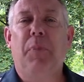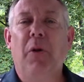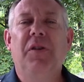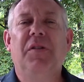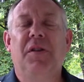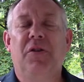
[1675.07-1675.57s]

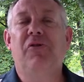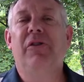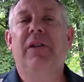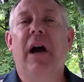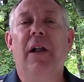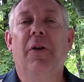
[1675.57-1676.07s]
proteins can
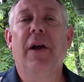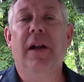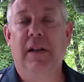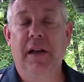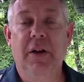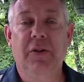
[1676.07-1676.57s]
usually tolerate
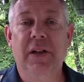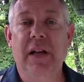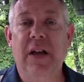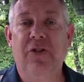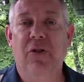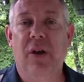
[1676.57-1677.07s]
a little
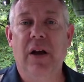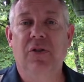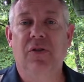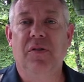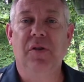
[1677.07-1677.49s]
denaturation.